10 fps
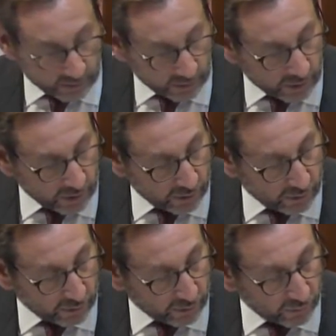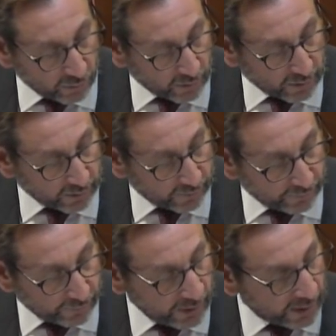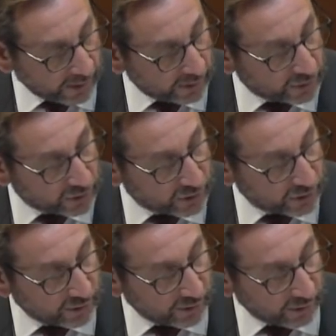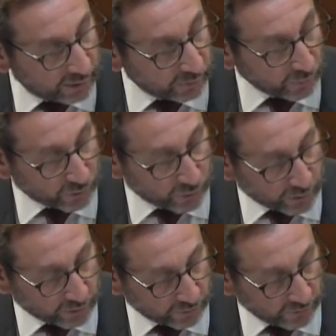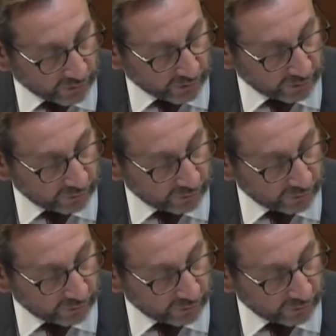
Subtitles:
You were paged at 1:25,